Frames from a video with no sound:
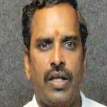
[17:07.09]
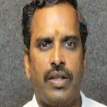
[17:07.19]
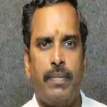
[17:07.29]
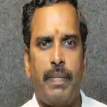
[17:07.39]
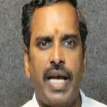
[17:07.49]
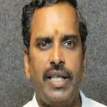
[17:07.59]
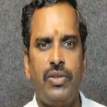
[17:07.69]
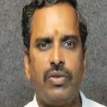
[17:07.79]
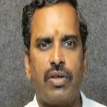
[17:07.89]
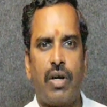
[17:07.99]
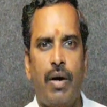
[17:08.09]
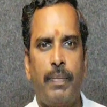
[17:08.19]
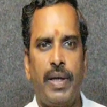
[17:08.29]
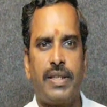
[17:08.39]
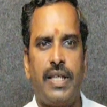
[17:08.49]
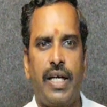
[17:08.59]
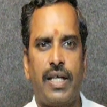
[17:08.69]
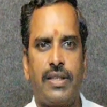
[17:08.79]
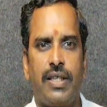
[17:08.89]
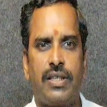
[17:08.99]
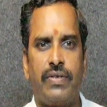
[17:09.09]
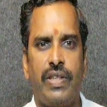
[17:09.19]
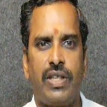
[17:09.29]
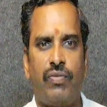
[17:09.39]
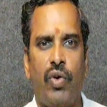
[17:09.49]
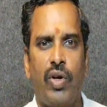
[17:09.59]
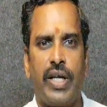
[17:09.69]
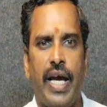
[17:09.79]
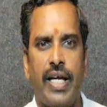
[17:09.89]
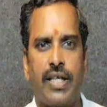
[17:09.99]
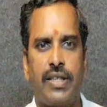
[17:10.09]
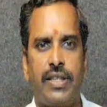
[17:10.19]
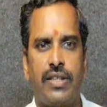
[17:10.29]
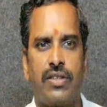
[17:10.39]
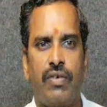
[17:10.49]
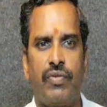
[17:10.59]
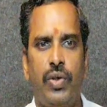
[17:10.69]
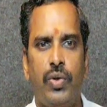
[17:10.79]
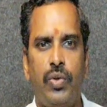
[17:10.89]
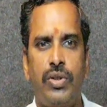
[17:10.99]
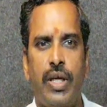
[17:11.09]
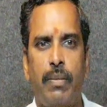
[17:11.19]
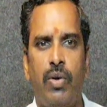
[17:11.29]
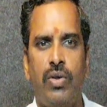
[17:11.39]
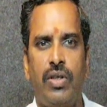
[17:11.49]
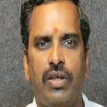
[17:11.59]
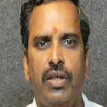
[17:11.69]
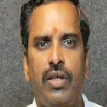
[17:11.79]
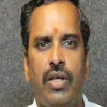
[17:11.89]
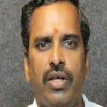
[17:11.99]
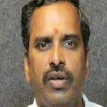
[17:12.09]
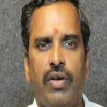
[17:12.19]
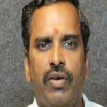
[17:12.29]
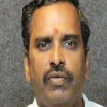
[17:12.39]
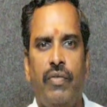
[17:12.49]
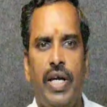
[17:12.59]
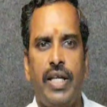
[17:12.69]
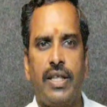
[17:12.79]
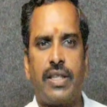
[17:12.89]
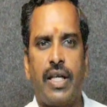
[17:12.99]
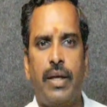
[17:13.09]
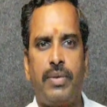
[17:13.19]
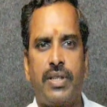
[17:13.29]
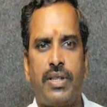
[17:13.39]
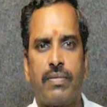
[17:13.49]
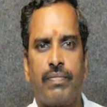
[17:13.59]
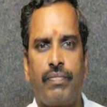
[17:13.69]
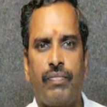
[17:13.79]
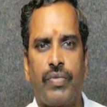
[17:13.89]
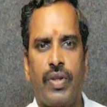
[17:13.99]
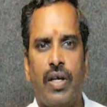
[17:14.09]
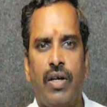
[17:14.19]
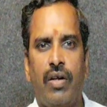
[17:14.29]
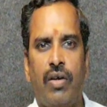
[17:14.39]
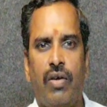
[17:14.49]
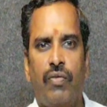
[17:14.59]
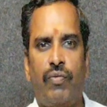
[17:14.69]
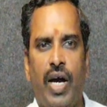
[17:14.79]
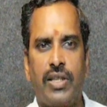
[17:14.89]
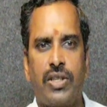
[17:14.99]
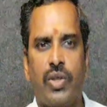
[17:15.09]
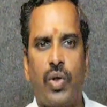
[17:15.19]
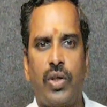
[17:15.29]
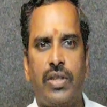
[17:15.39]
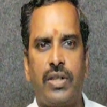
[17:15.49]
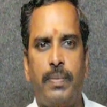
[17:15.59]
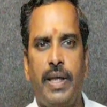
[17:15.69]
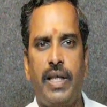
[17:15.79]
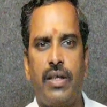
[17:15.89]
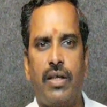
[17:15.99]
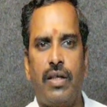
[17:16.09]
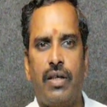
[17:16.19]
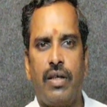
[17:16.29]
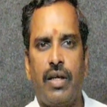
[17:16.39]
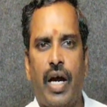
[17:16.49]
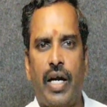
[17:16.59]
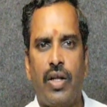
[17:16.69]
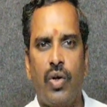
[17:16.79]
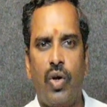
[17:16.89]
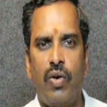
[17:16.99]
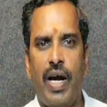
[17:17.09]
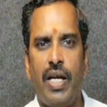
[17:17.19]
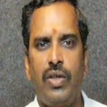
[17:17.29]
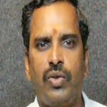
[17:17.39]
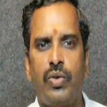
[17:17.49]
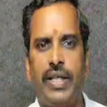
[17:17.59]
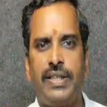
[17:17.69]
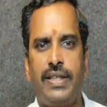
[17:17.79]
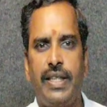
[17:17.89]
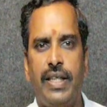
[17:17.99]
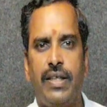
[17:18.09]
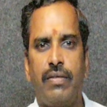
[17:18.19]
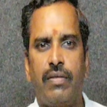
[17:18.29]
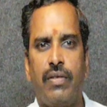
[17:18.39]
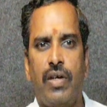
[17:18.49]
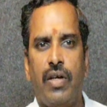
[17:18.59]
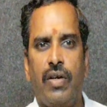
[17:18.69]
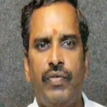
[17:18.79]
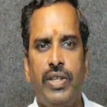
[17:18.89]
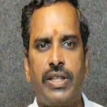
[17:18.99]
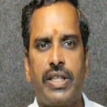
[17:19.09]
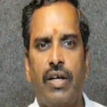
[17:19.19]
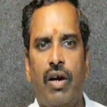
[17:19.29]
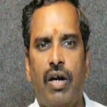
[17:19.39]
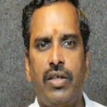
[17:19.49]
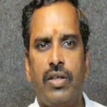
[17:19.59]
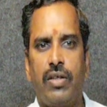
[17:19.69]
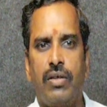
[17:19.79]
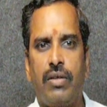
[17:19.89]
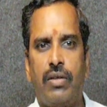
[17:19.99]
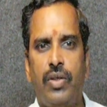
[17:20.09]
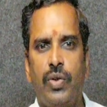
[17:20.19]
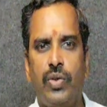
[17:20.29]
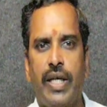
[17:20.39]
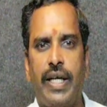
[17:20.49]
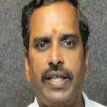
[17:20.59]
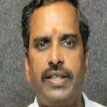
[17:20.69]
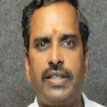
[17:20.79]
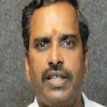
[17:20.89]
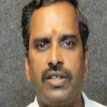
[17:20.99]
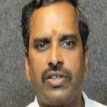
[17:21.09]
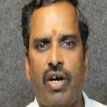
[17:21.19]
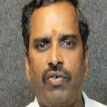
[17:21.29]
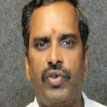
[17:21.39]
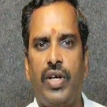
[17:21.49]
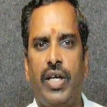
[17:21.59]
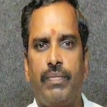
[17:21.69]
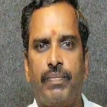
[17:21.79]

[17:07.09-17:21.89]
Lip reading: The massive complex data sets with 4 characteristics of huge amount, various types, fast growth speed and low value density, which cannot use existing software